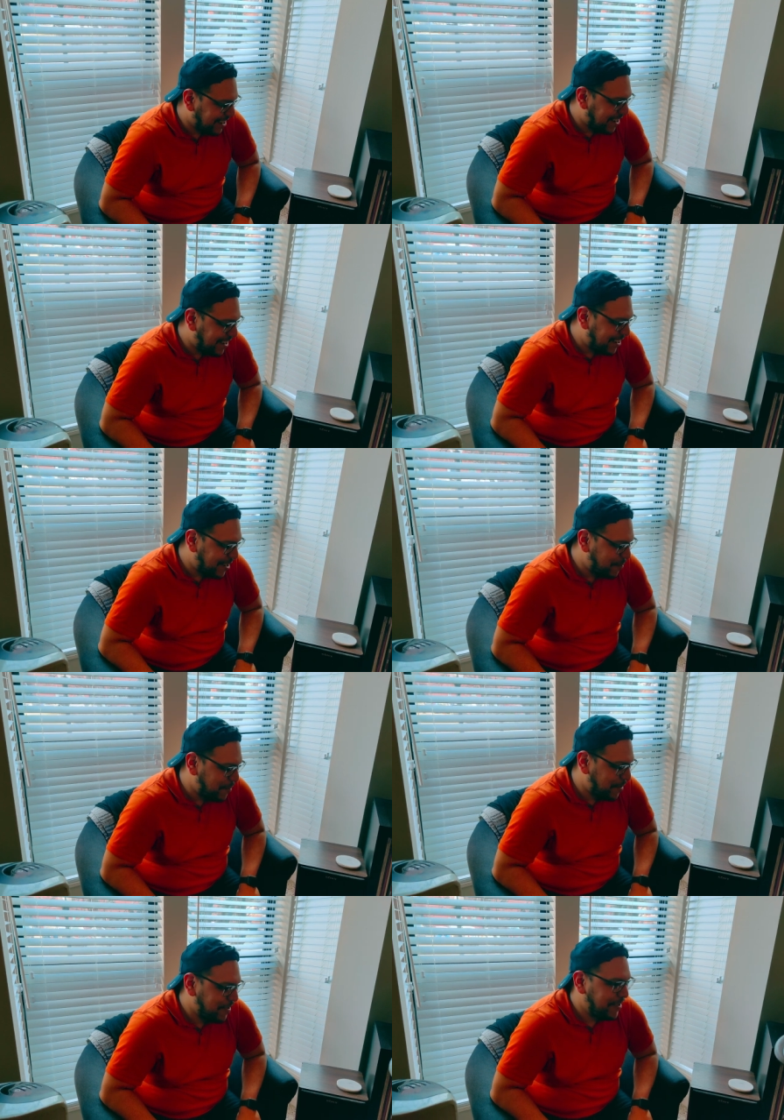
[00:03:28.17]
Um, like,
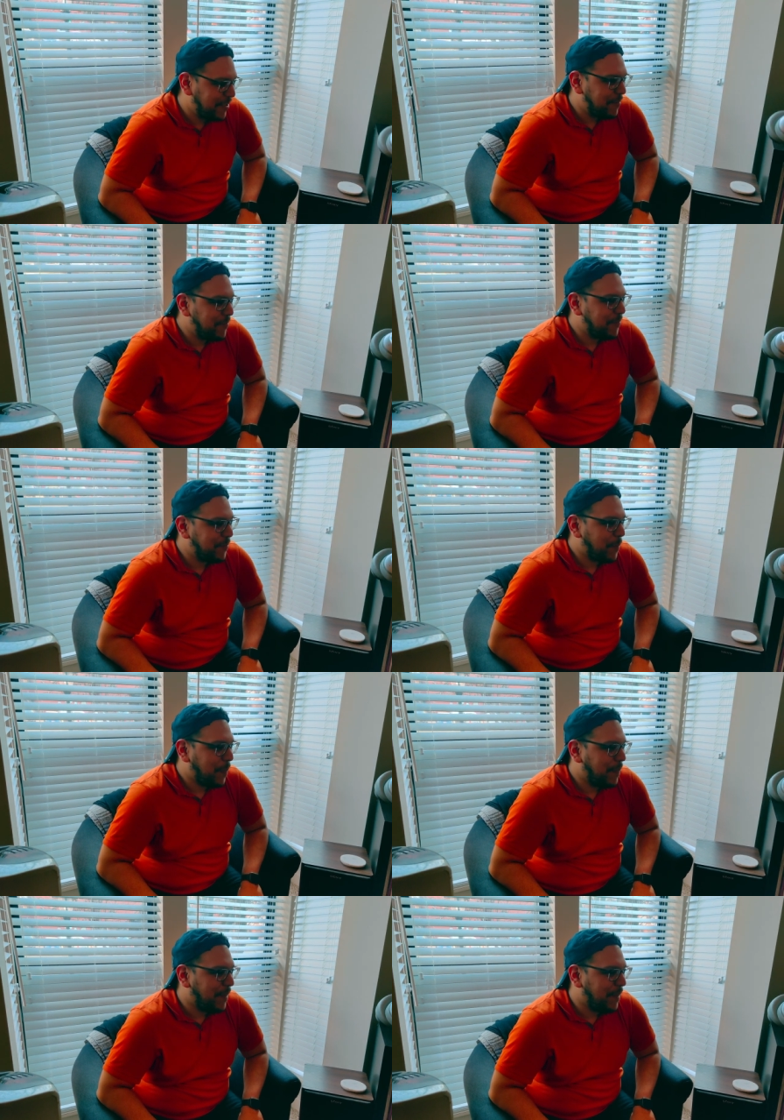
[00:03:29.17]
what do you think these retail for?